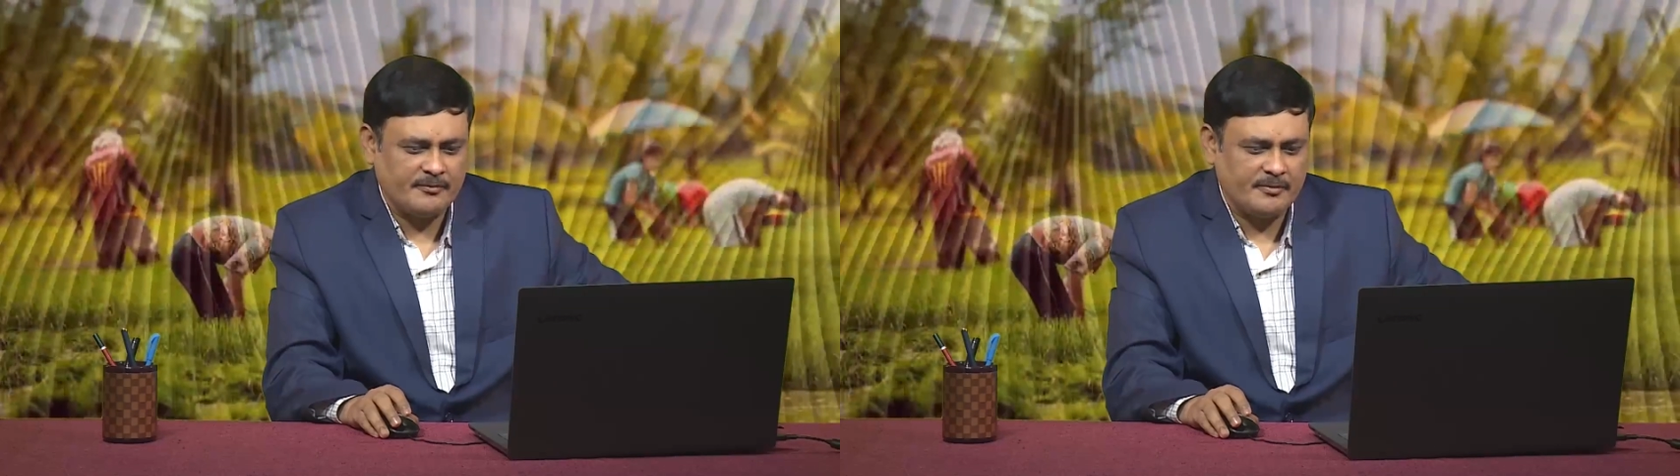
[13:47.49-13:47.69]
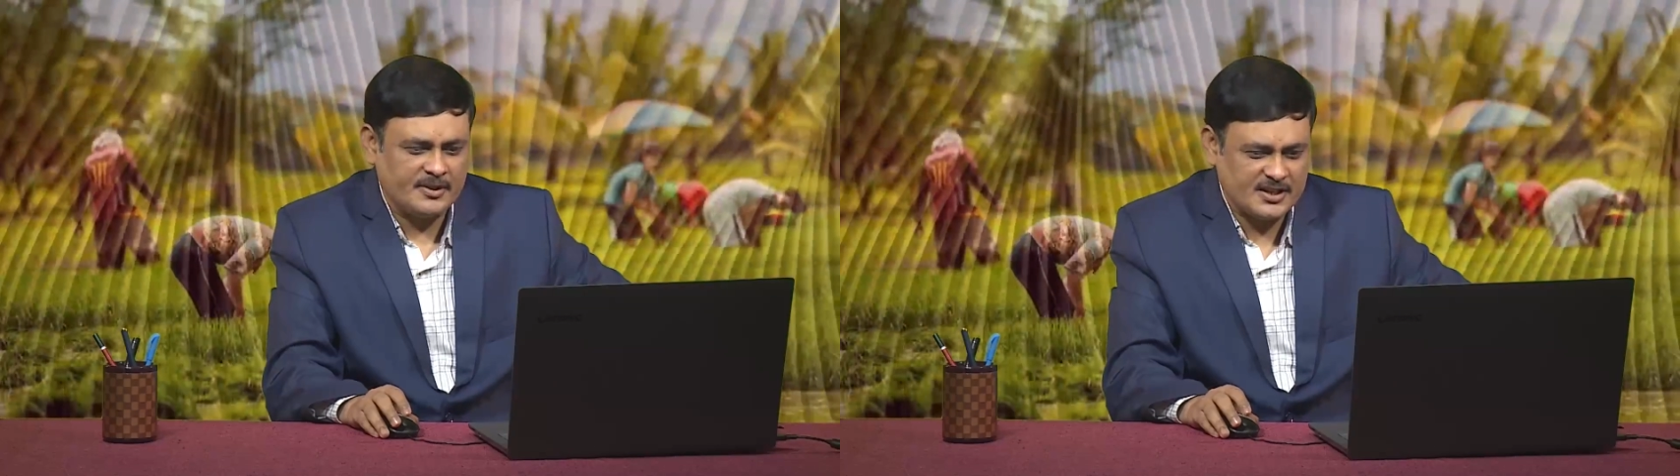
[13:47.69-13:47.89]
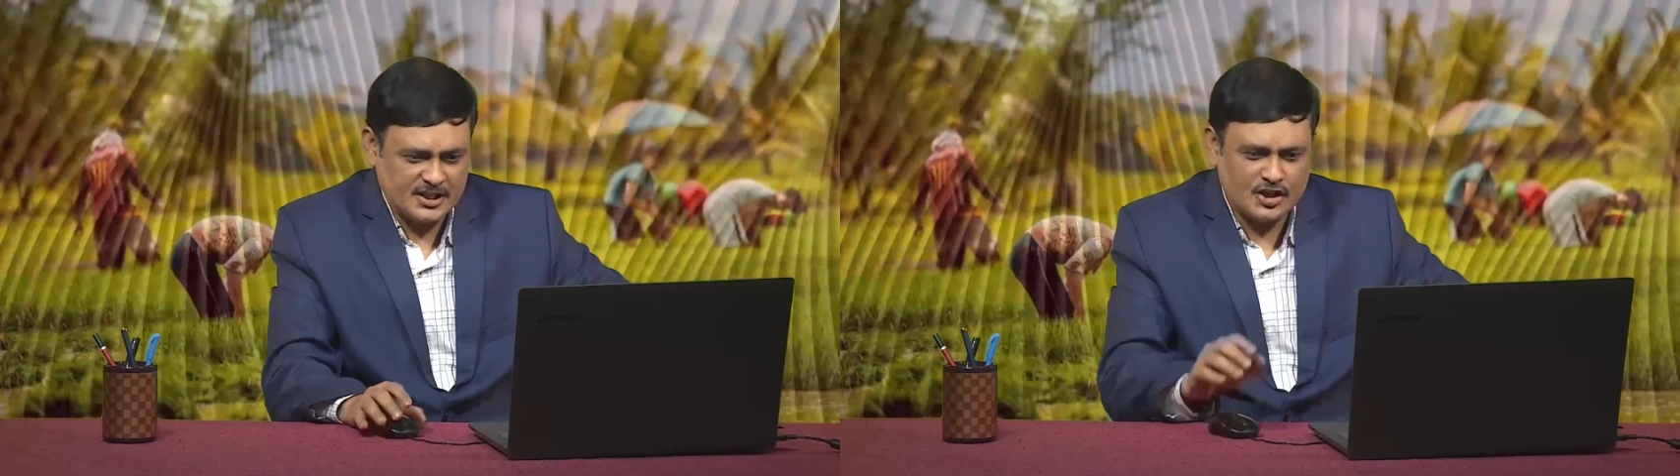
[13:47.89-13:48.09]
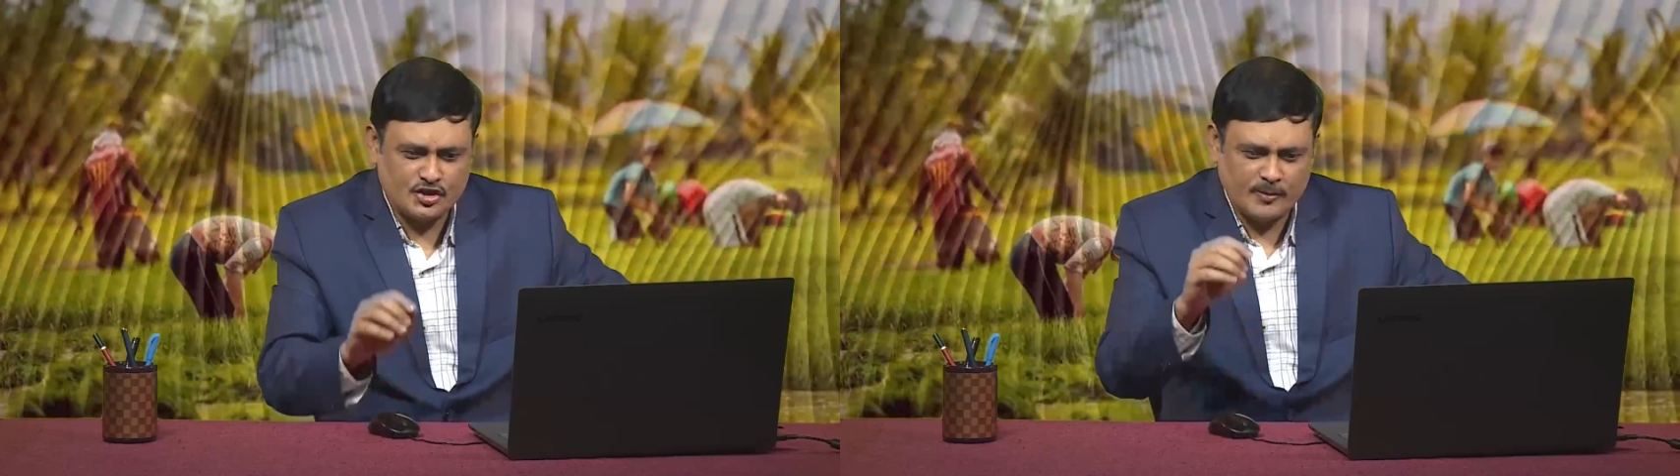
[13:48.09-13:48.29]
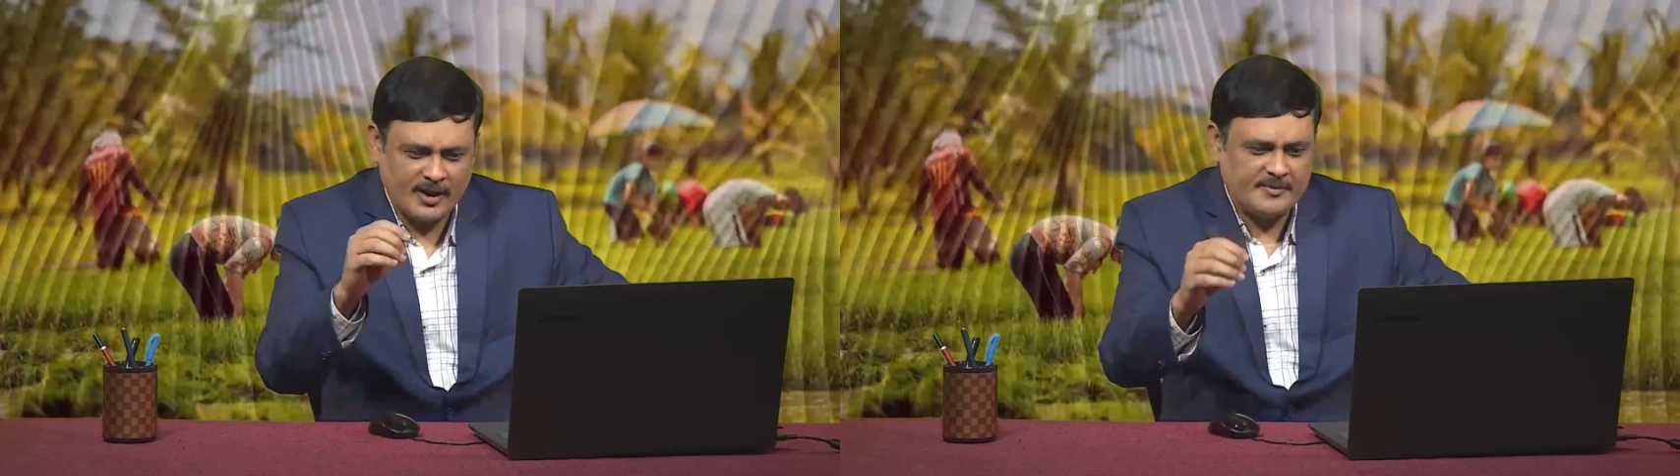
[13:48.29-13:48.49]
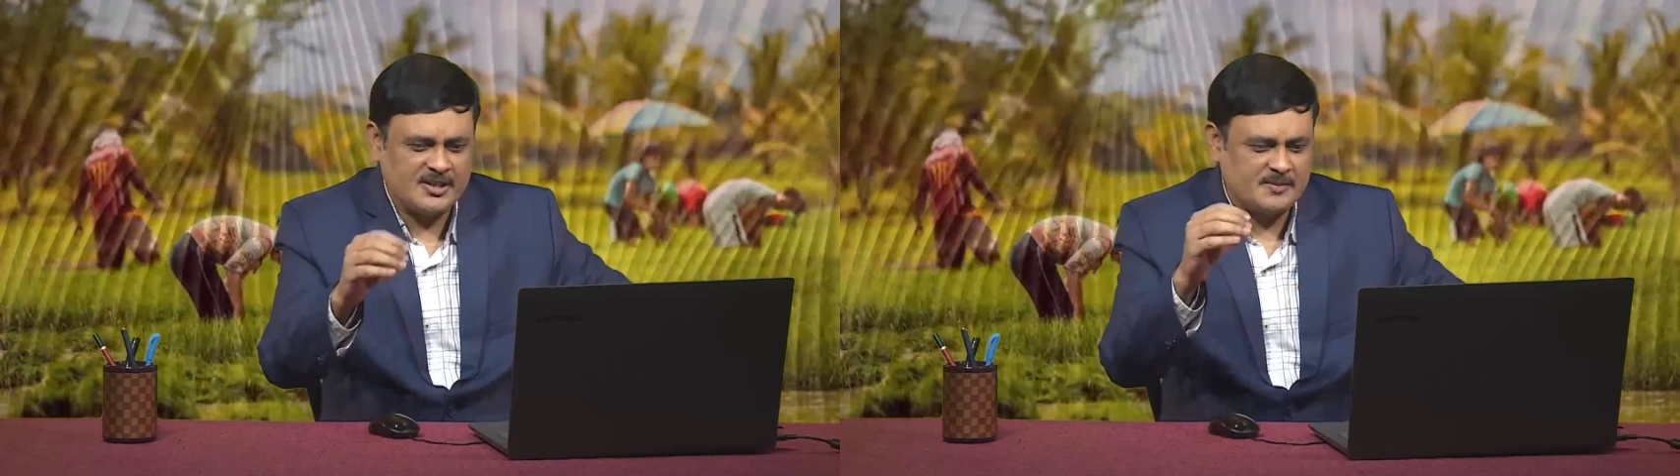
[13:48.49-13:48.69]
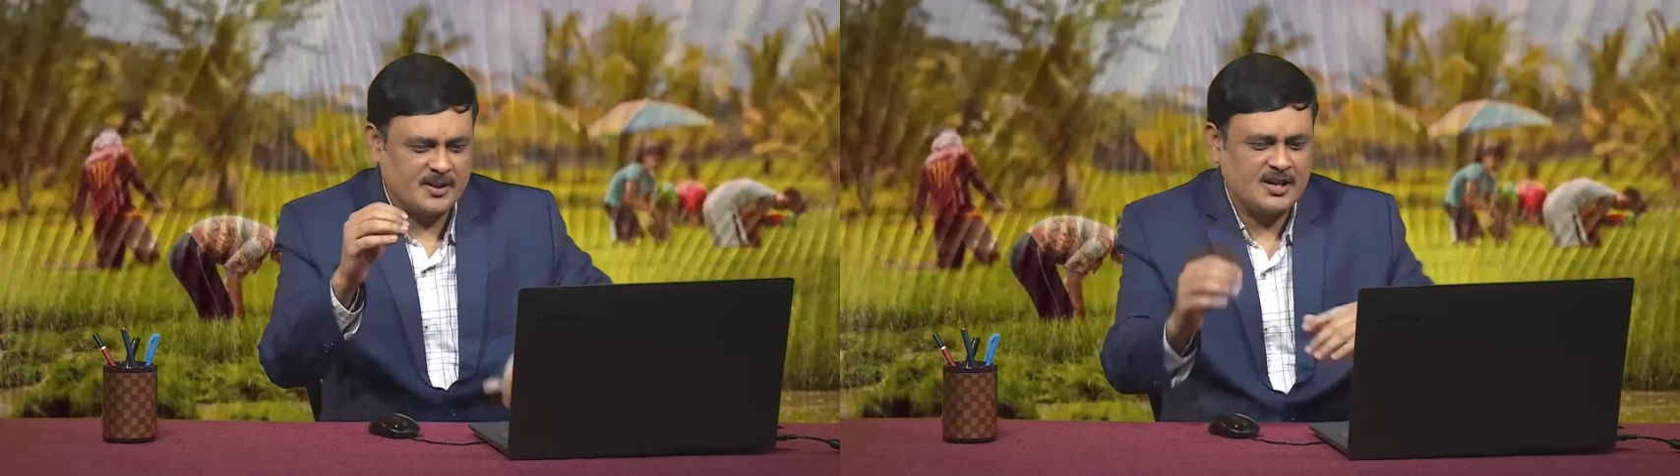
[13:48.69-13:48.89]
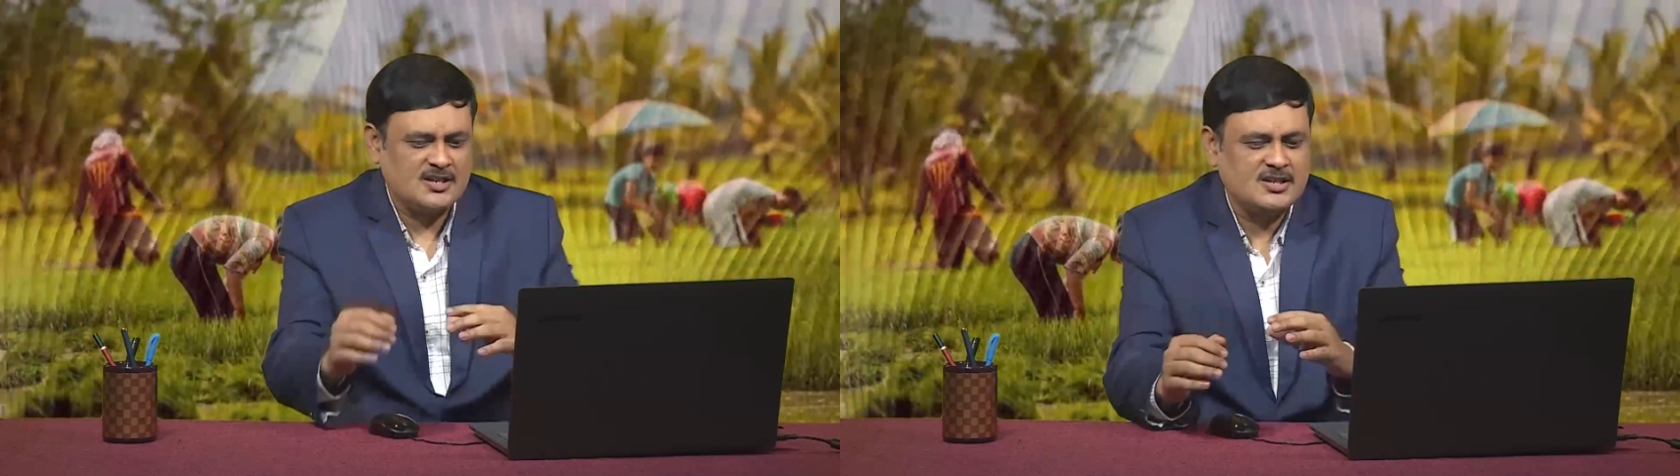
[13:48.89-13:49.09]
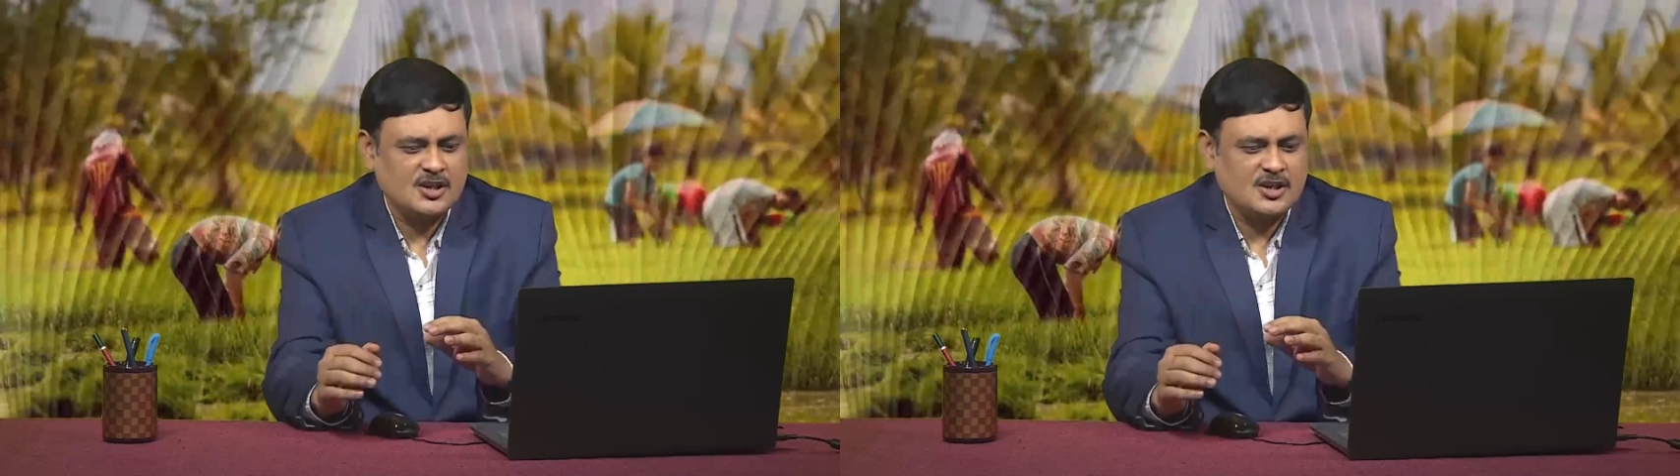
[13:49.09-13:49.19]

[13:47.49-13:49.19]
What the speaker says: the change of life expectancy